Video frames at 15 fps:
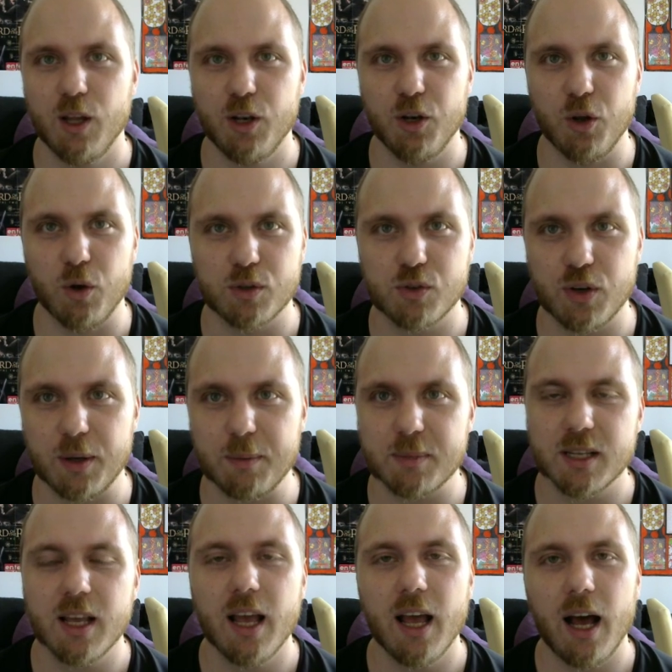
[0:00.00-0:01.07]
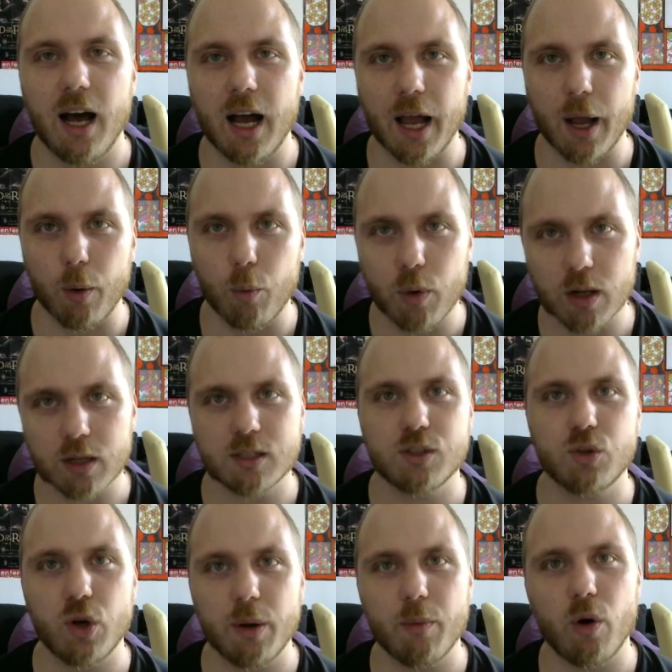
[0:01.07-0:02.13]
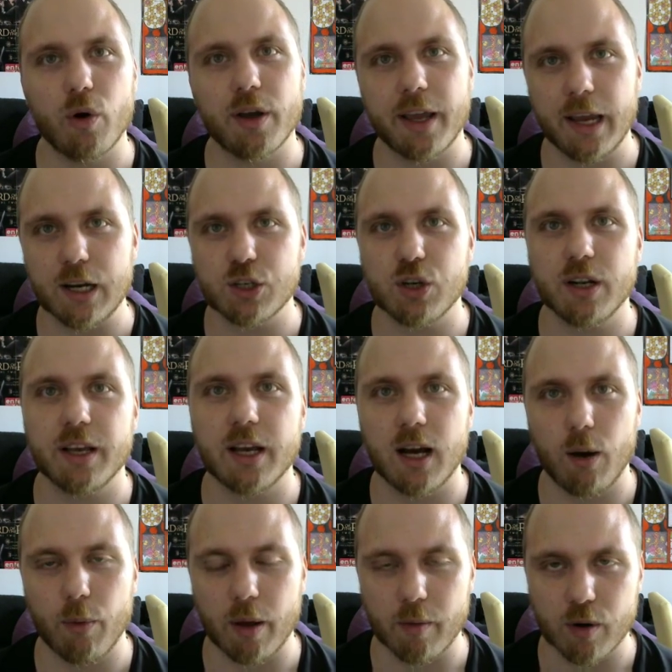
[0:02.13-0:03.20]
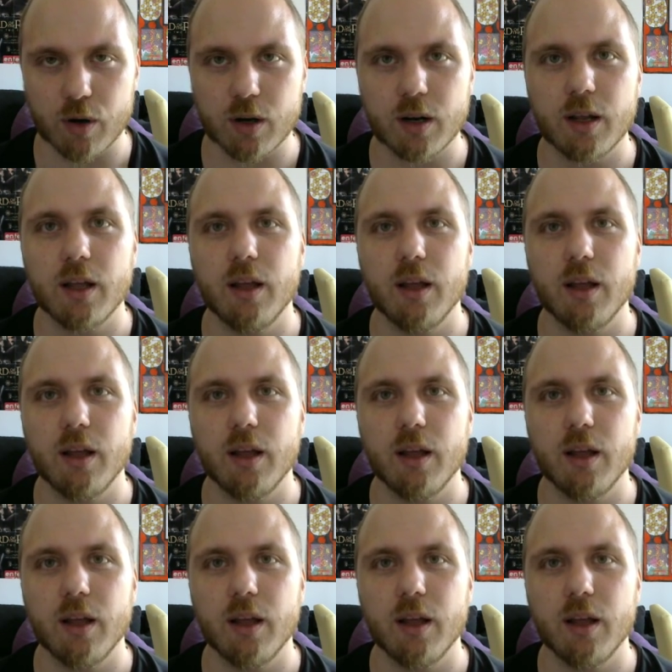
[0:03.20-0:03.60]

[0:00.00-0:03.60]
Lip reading: no streams. I will stream occasionally, however,